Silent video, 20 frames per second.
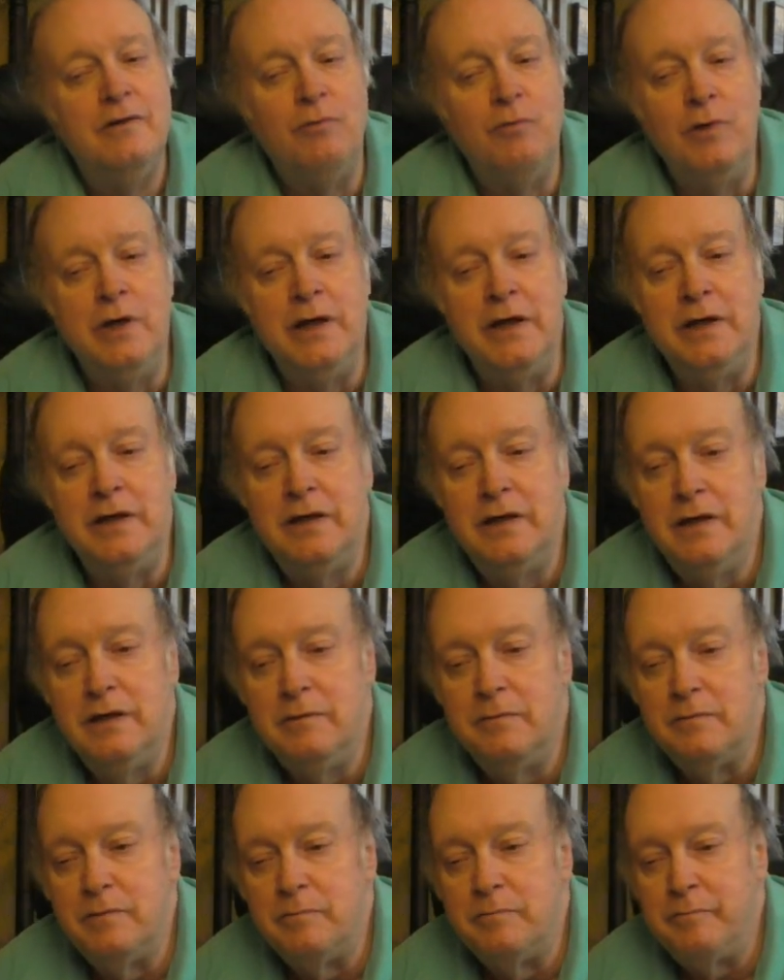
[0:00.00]
when
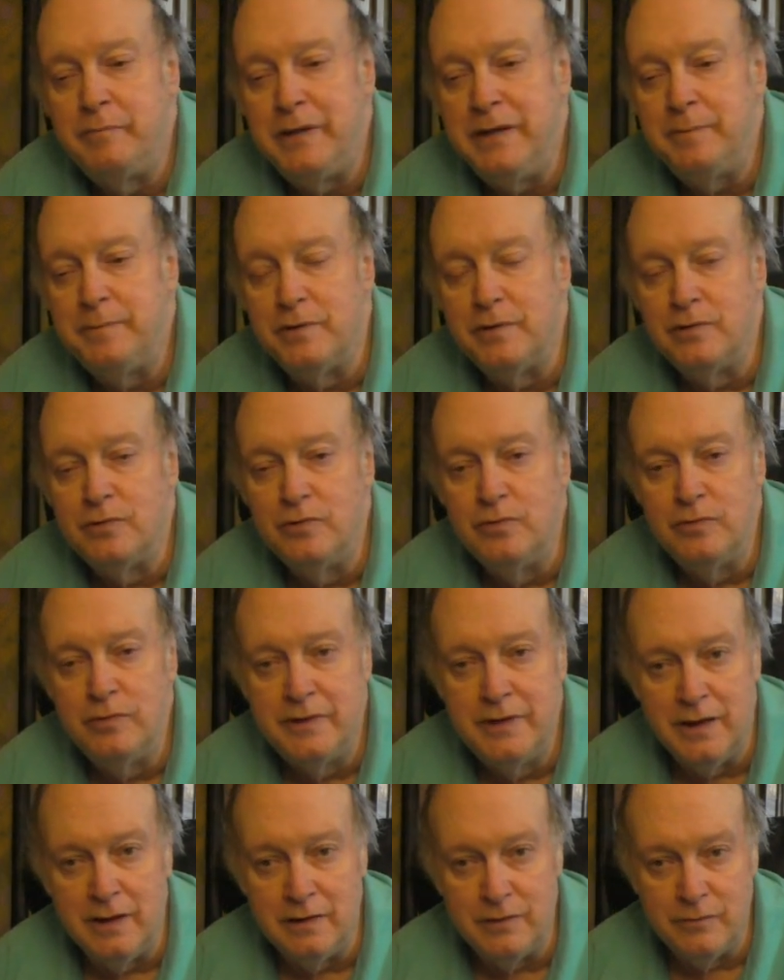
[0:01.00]
people who
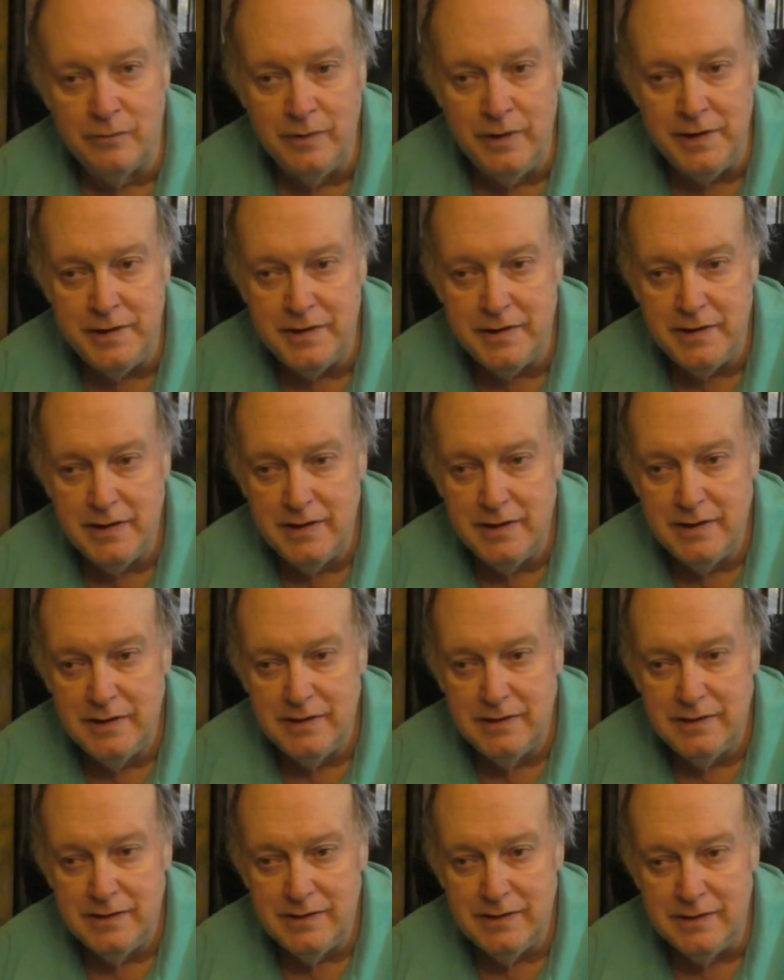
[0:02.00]
dealt with
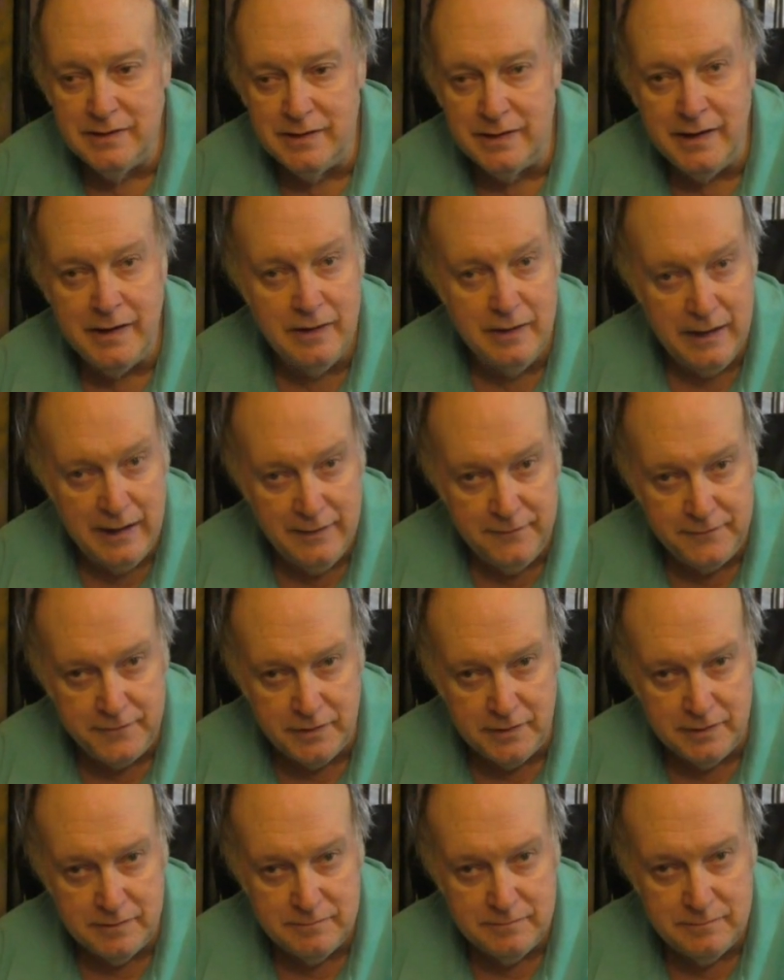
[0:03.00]
the hereafter,